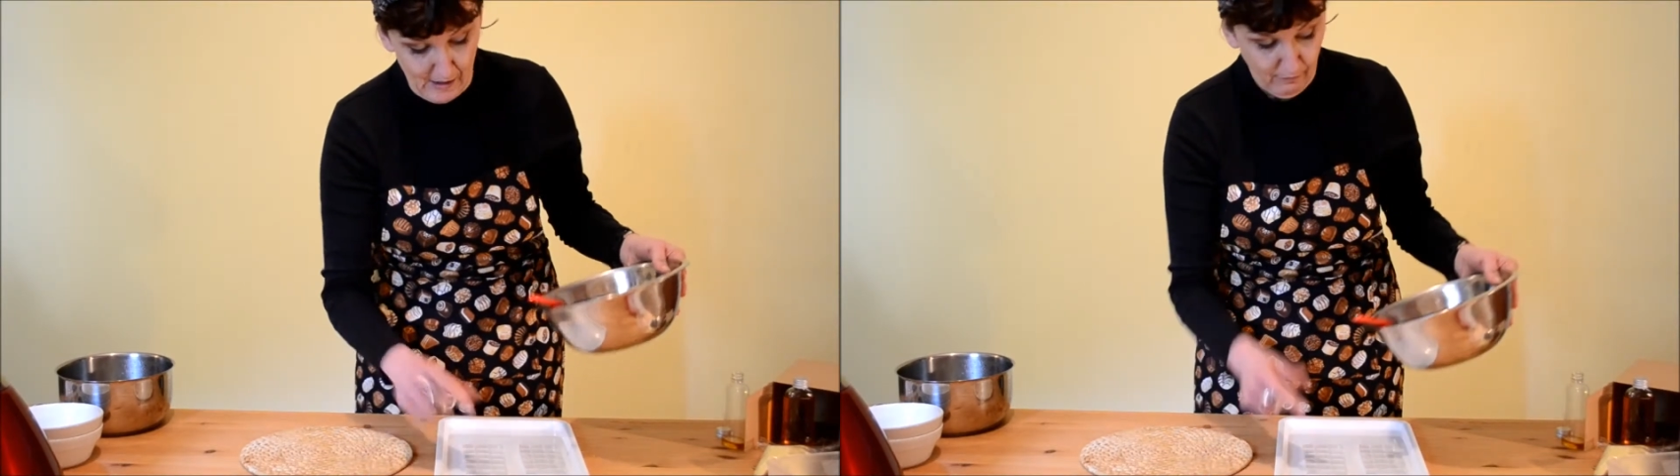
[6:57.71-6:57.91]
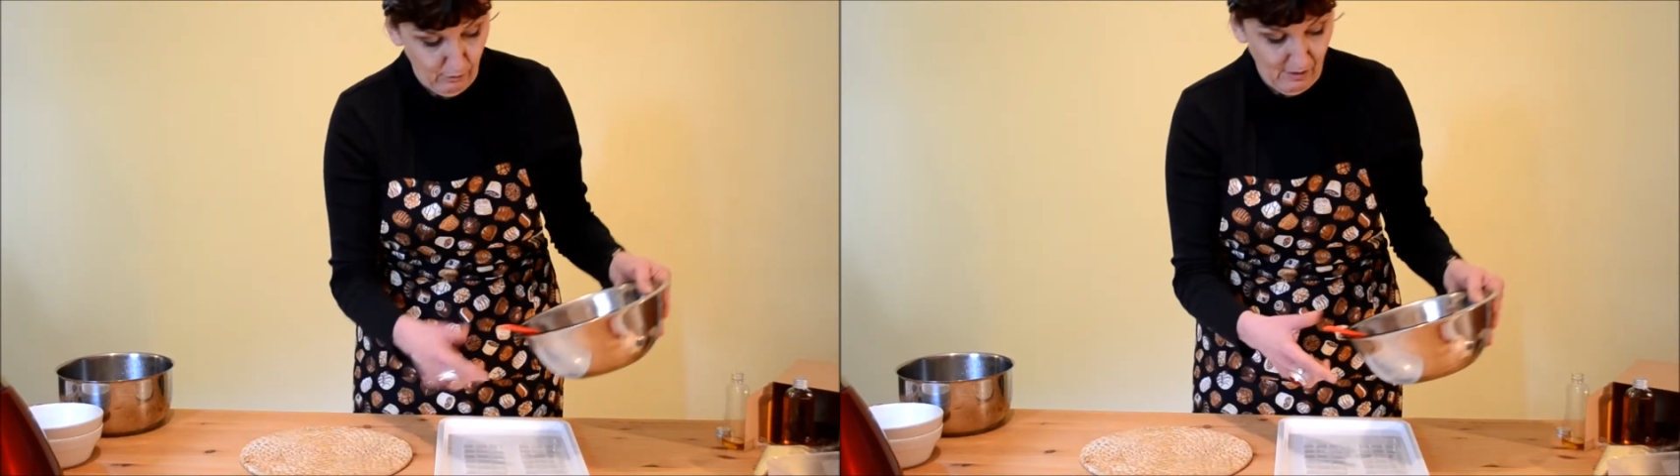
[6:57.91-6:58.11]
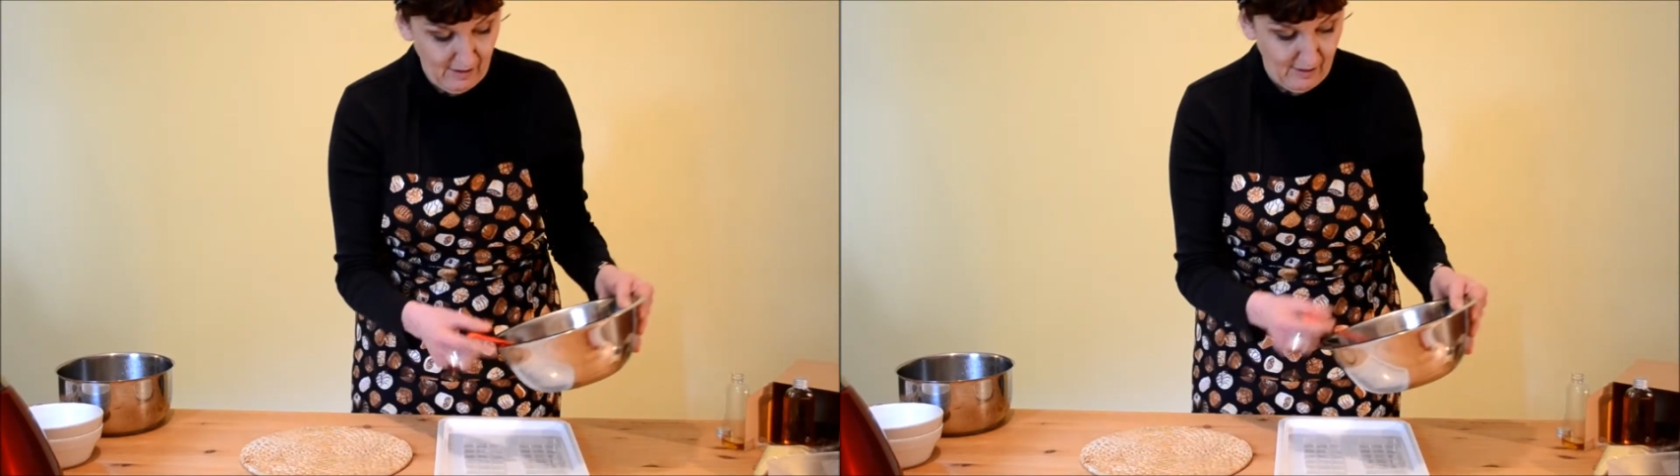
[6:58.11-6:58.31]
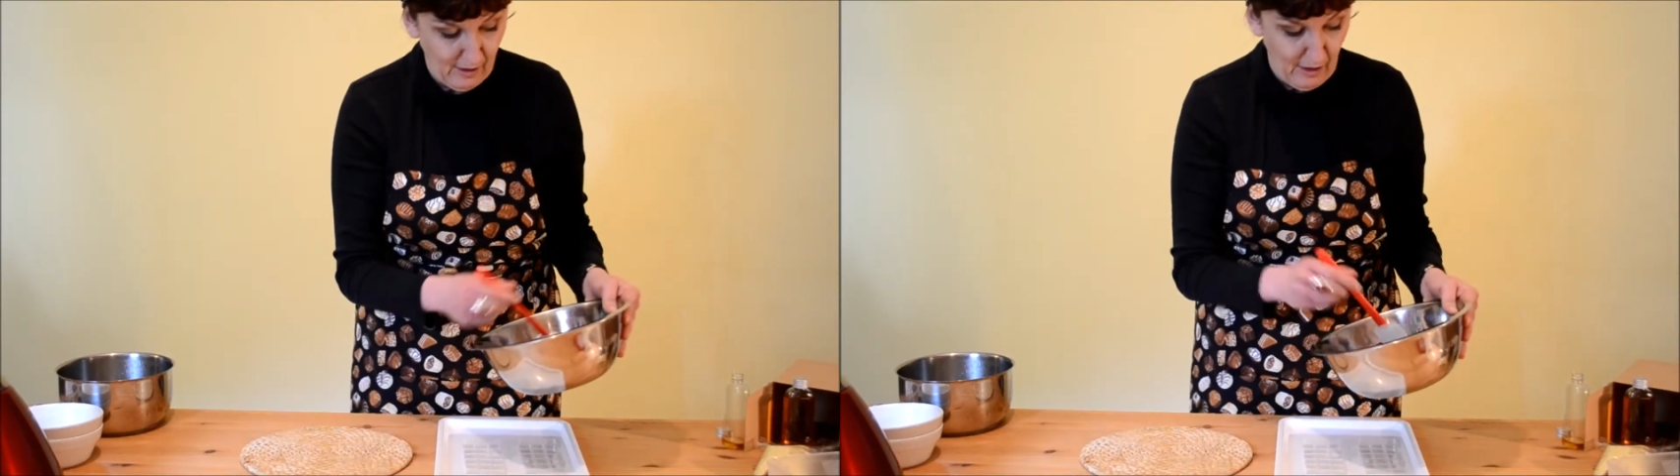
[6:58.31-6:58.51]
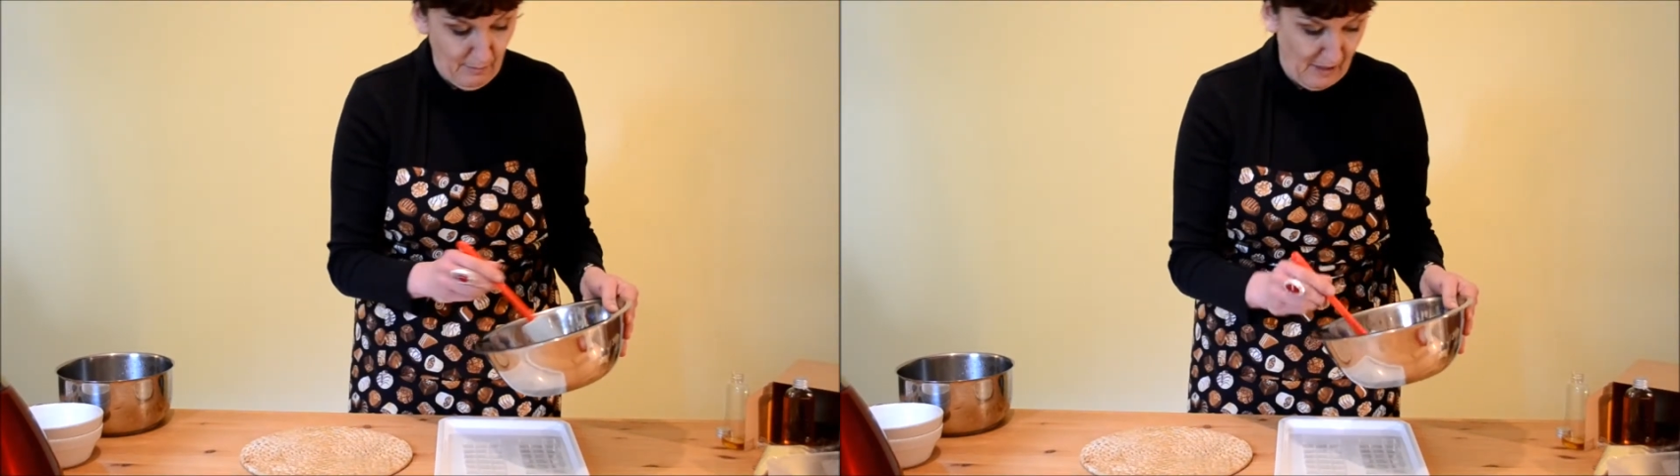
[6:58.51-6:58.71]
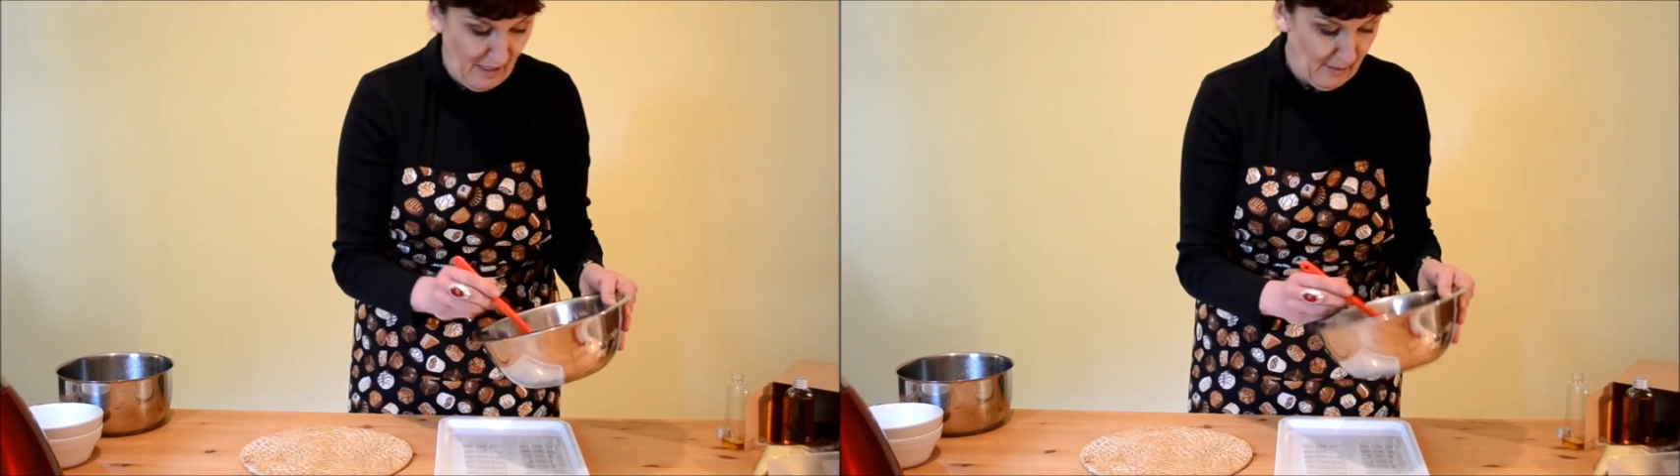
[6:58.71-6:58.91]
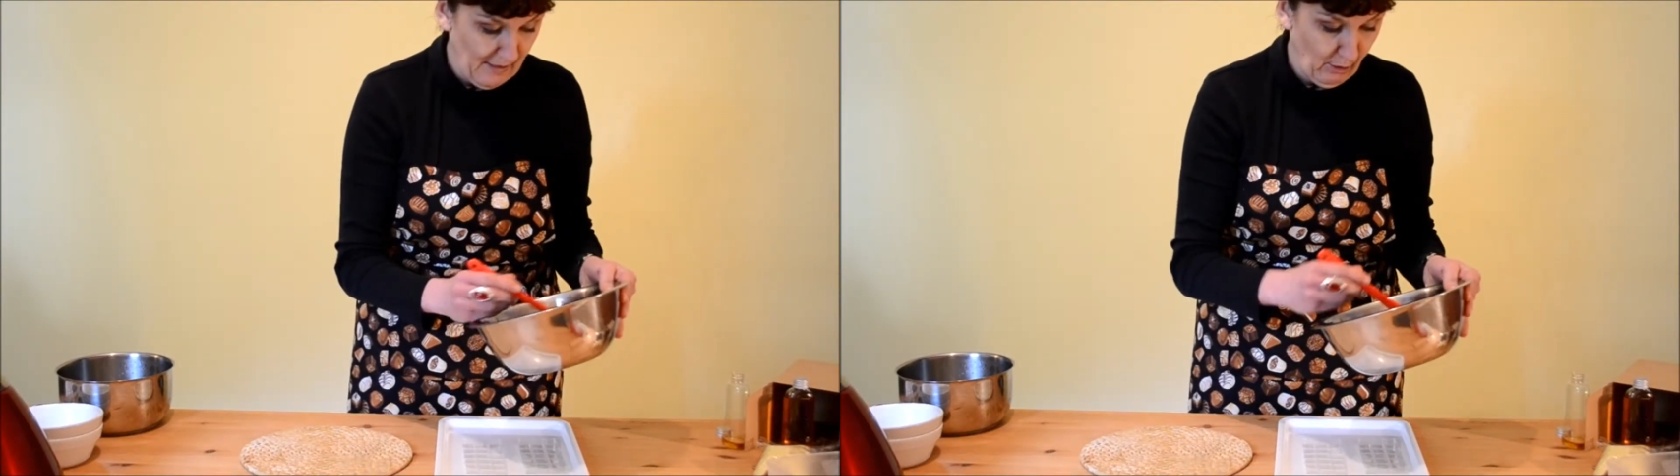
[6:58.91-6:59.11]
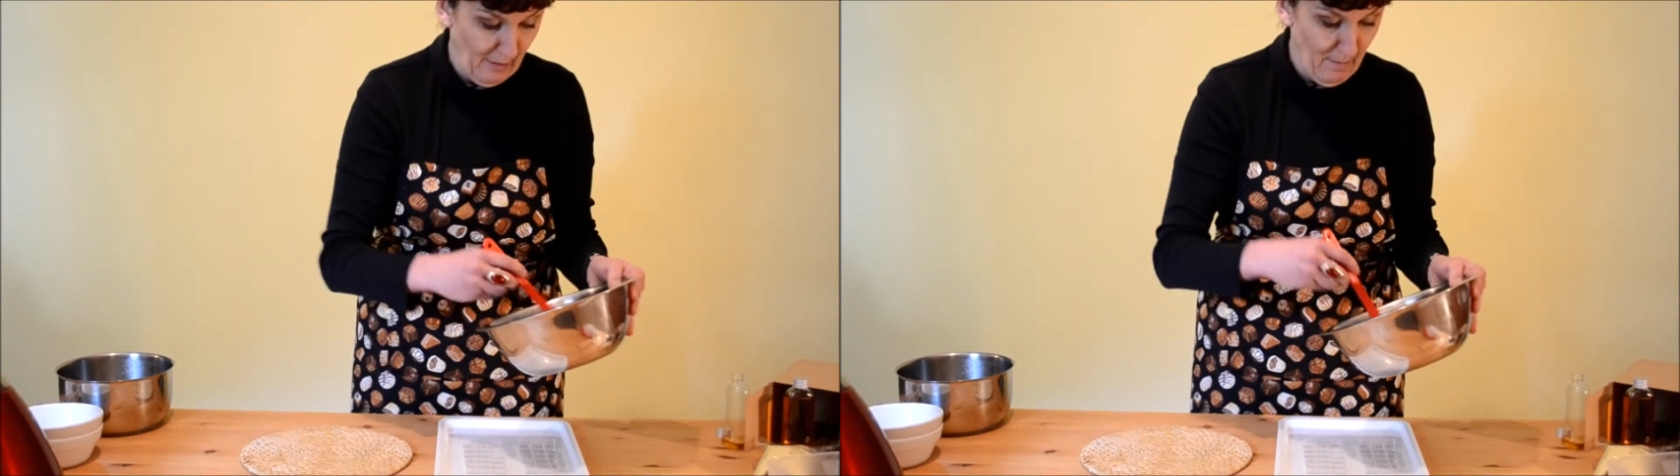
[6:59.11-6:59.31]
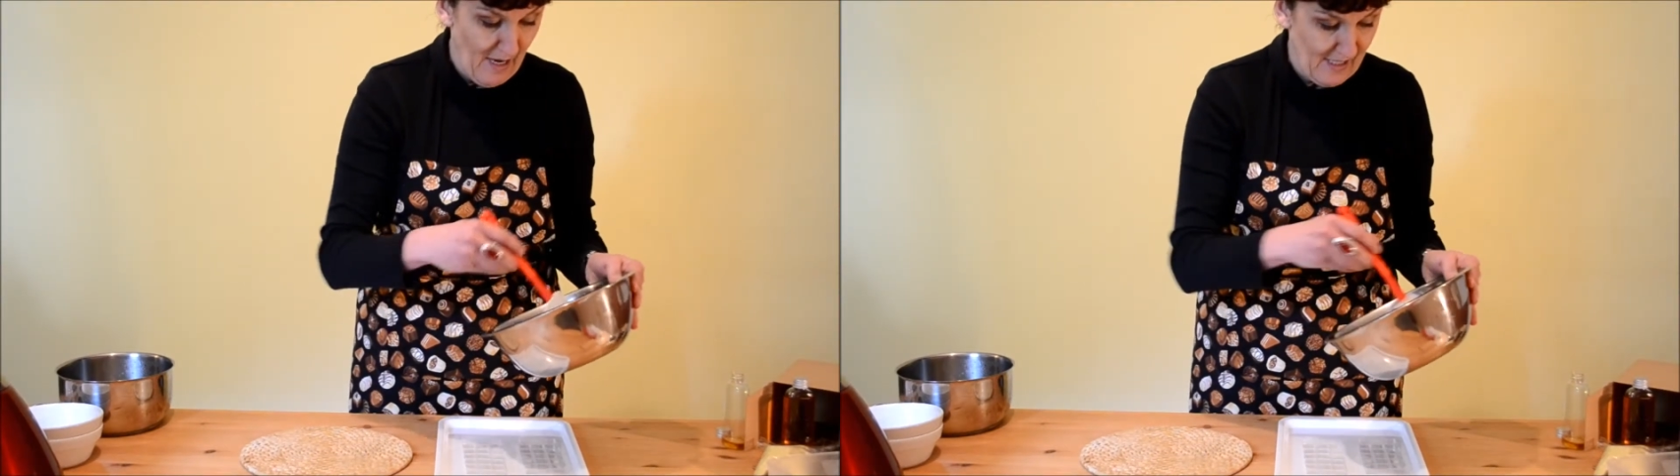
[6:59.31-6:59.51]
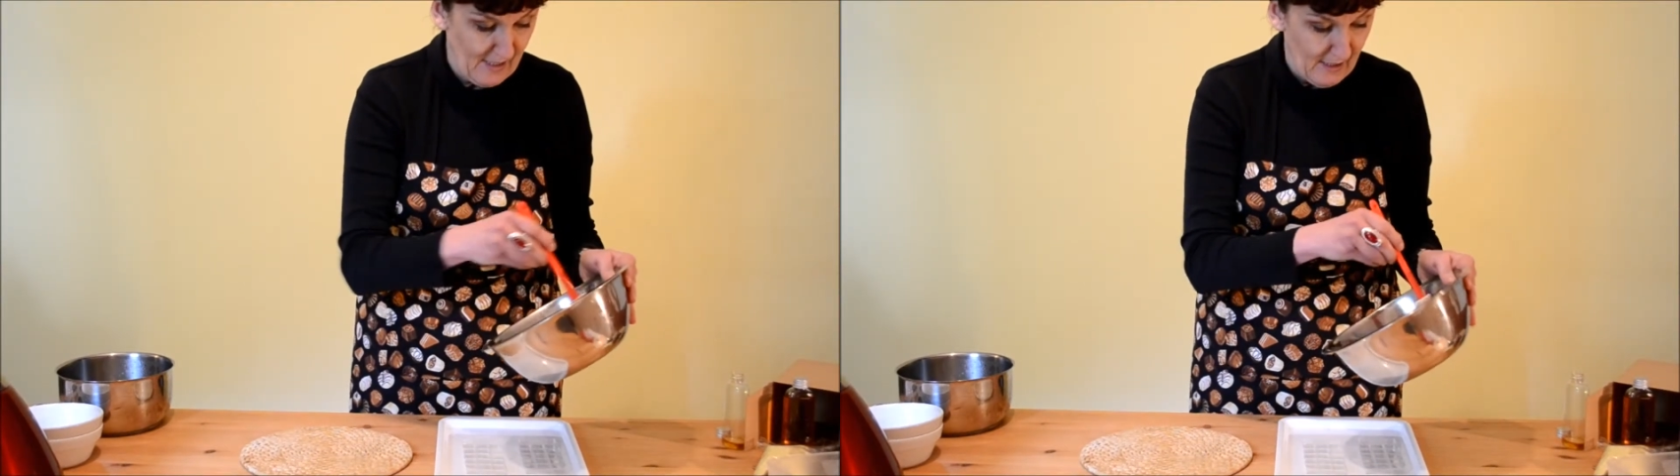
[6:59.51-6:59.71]
If you're anything like me, I'm a little bit
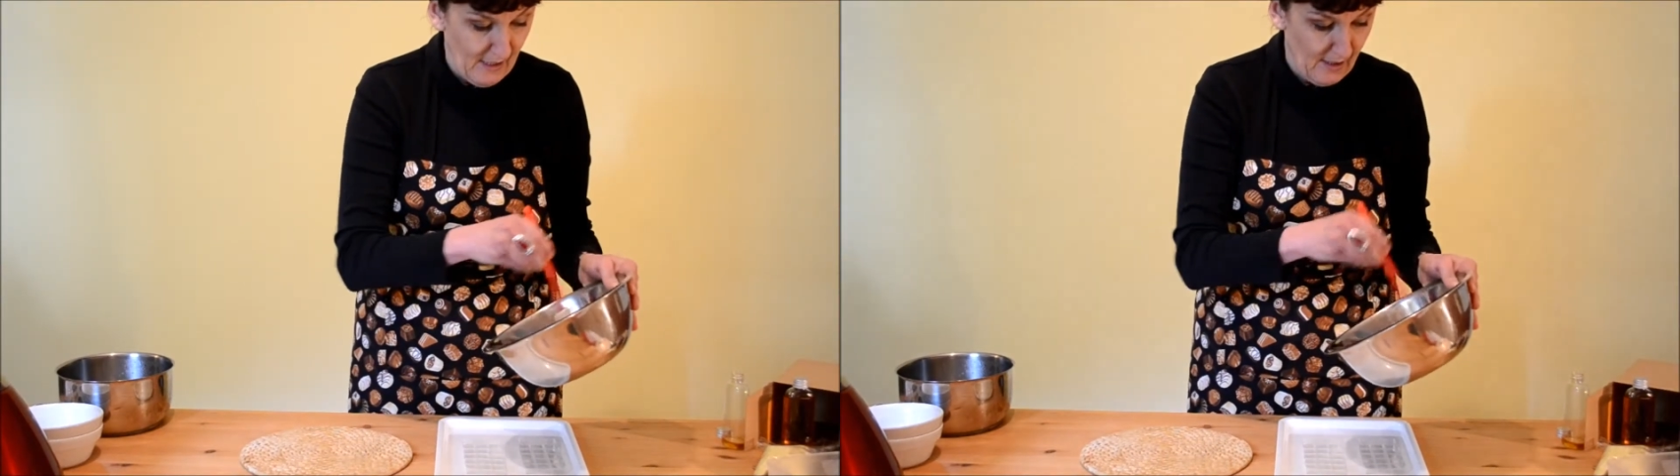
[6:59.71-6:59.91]
messy,